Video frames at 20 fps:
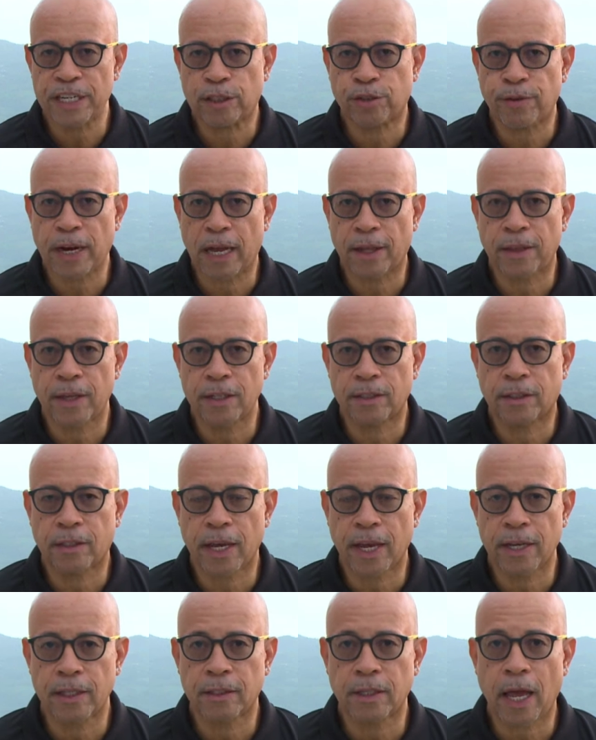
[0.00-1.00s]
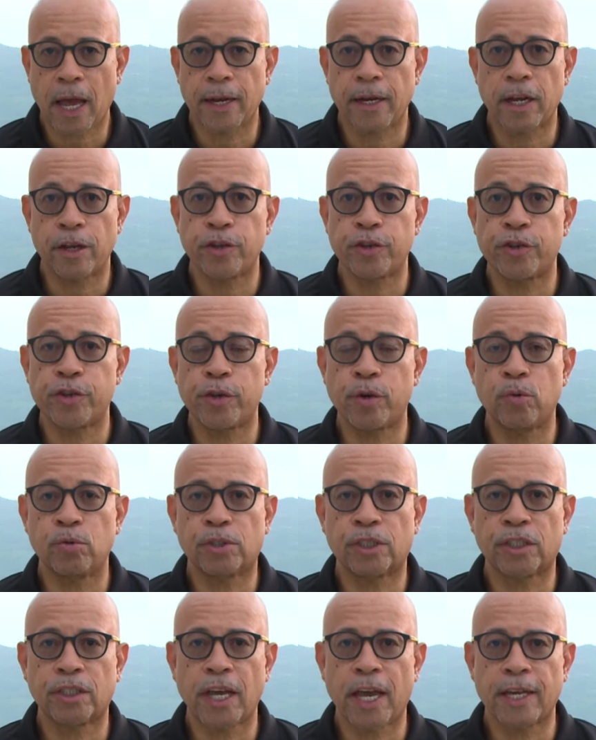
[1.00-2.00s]
racetrack these days, and a
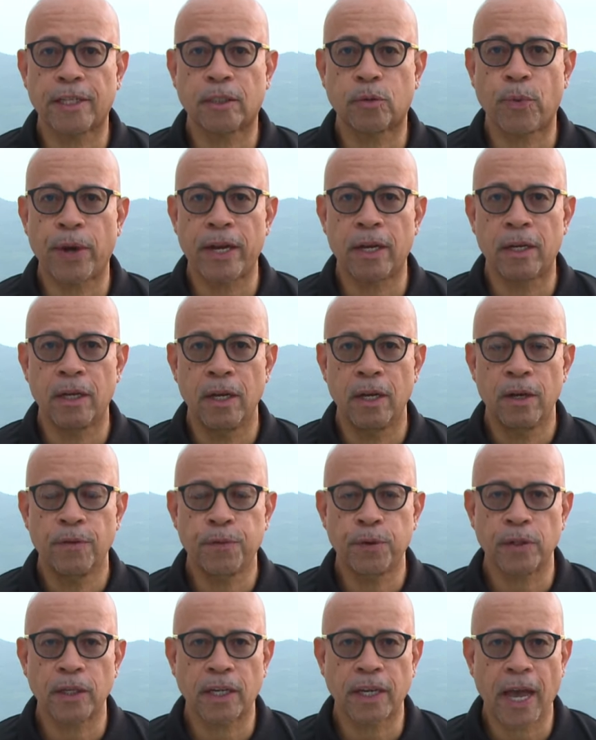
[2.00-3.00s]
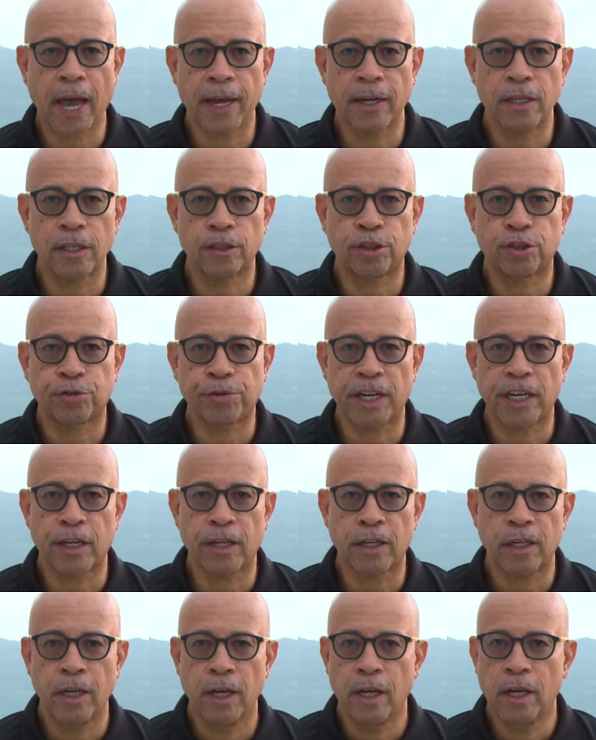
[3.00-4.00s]
huge stakes win for the Guyanese
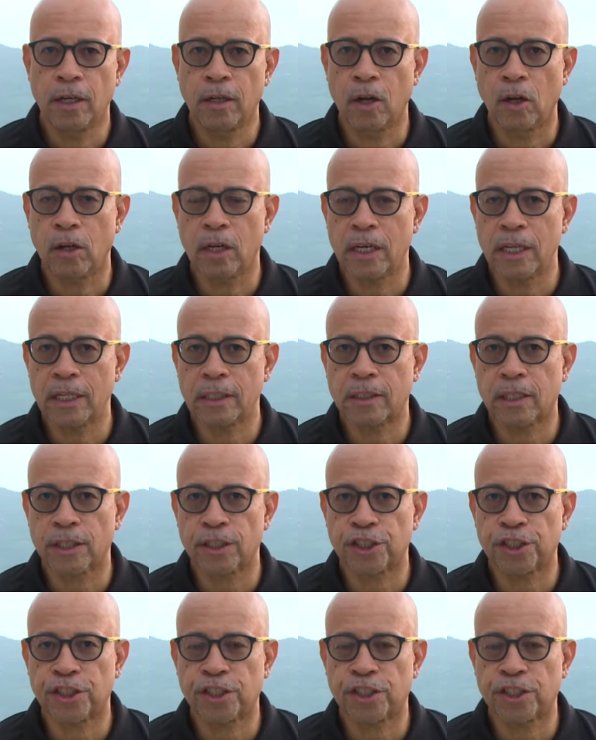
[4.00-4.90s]
trainer Lolita